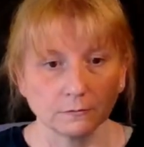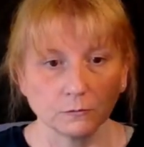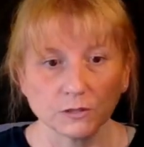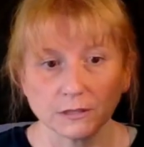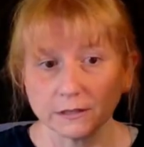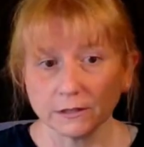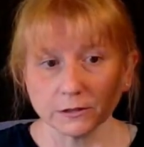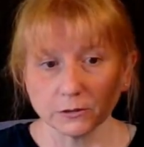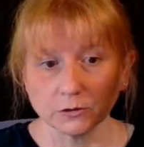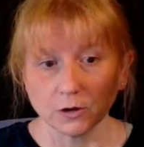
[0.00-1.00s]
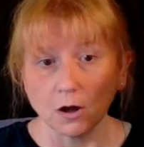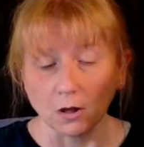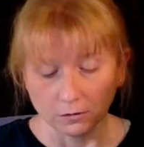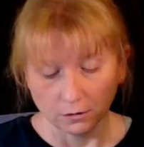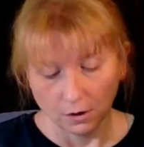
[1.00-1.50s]
was a little too
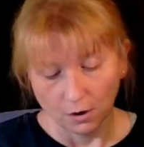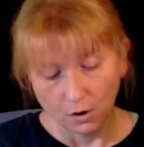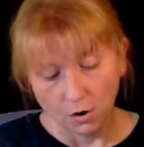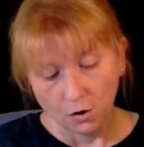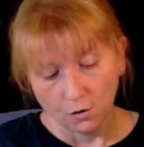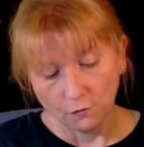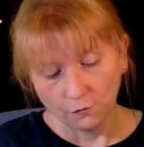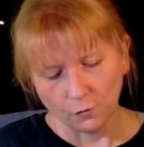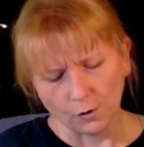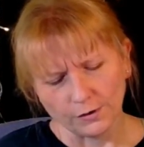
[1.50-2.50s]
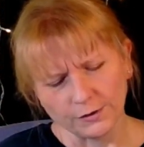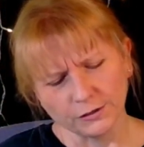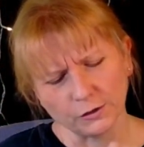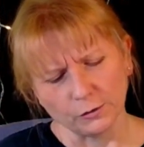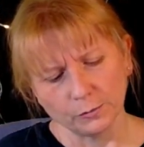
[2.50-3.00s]
tall for the
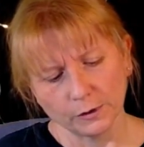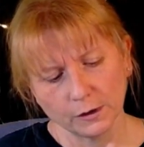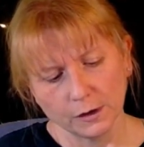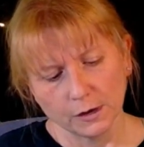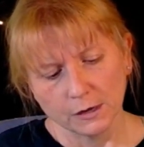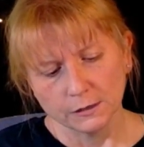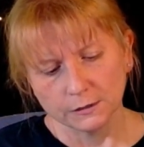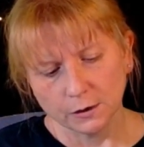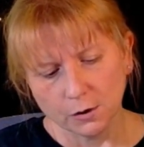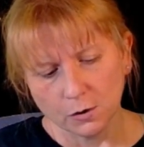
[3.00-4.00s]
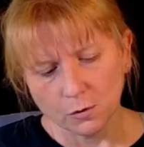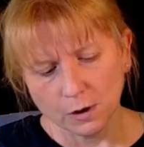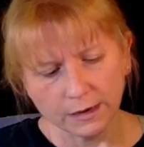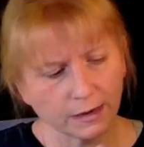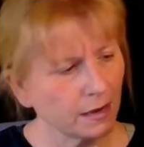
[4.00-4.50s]
tube. So
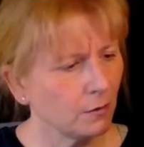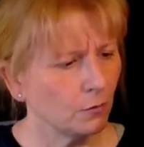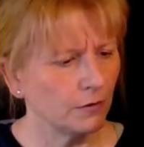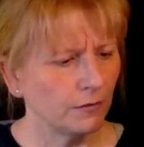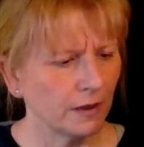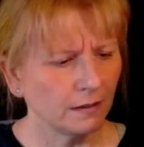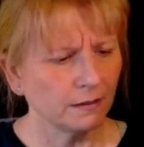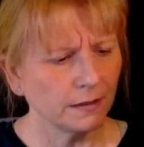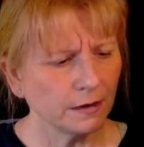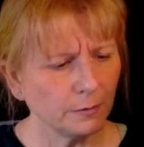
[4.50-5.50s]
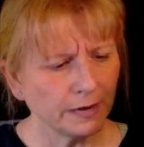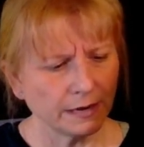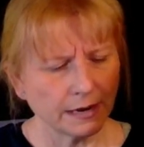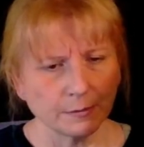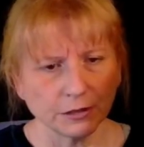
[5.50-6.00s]
again, we've got a little bit of
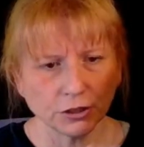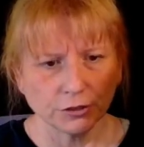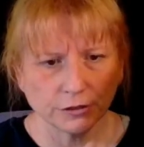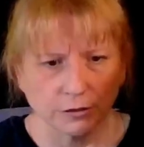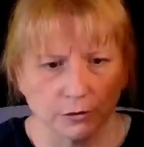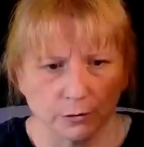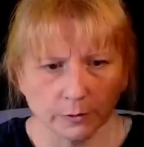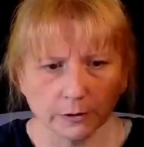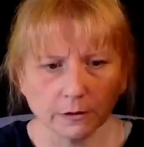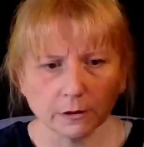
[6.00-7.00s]
damage to the tube.